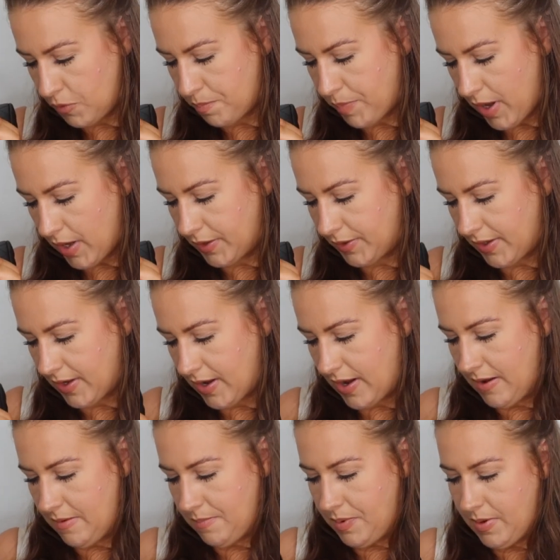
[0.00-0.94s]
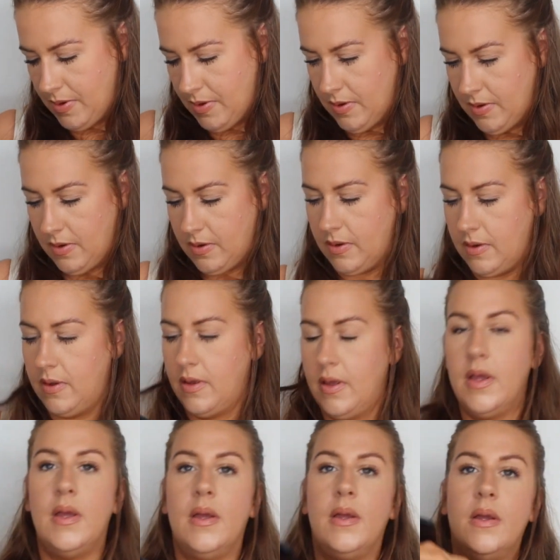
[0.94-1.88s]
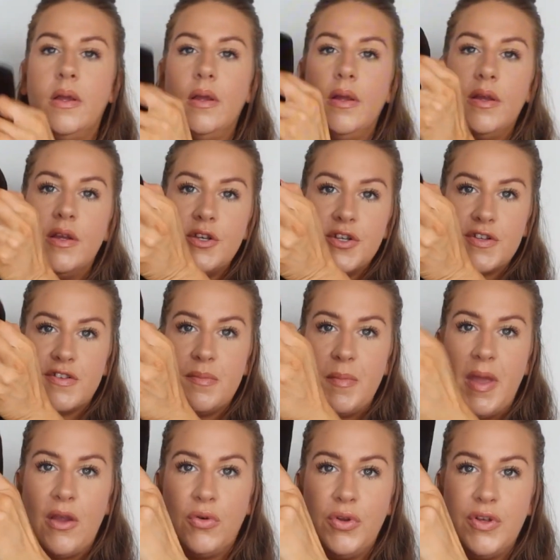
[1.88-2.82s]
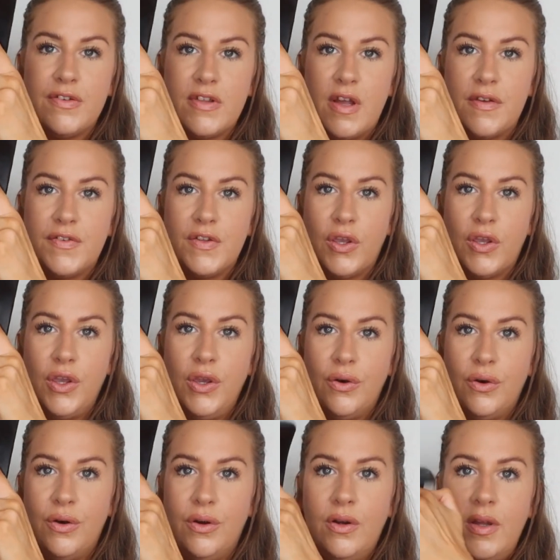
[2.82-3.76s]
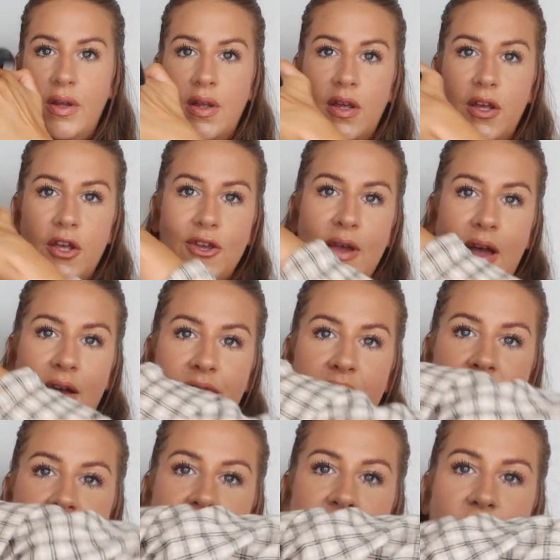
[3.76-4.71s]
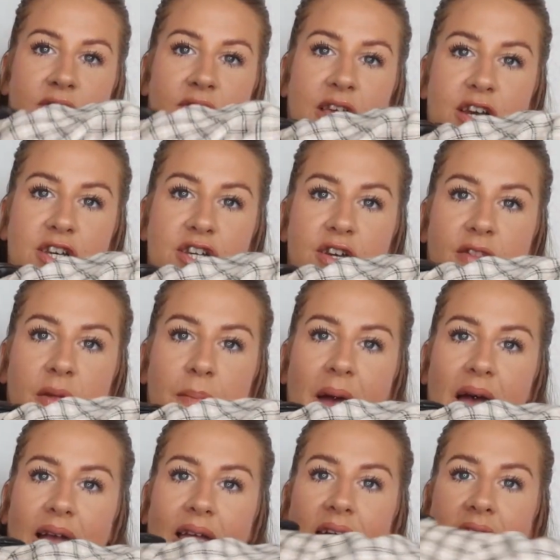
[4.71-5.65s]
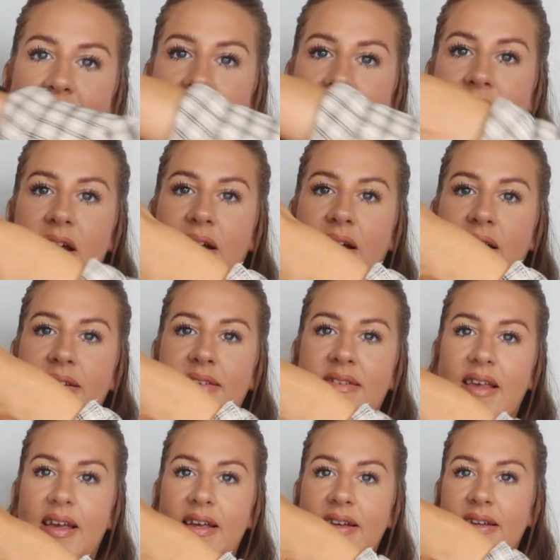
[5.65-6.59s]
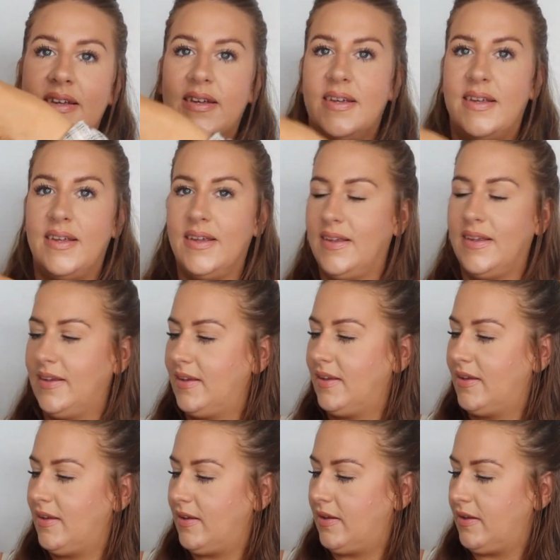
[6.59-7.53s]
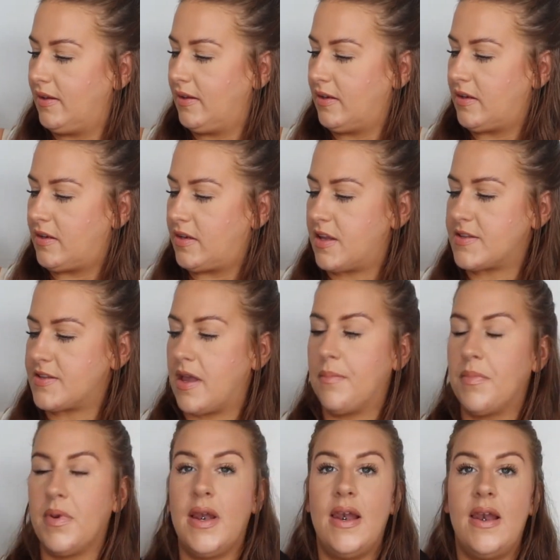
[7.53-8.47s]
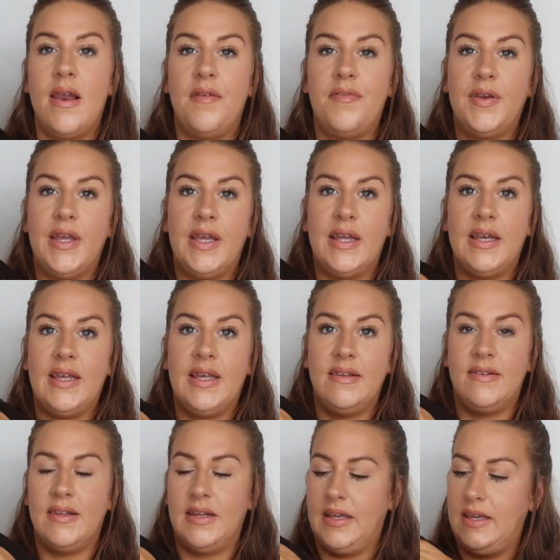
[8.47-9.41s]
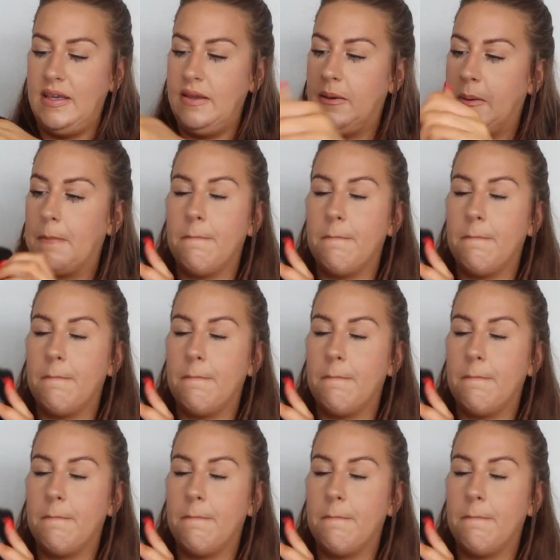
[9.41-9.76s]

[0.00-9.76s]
you button up just to make all your stuff secure. You have this little section at the back here, like I said. Does up lovely and easily.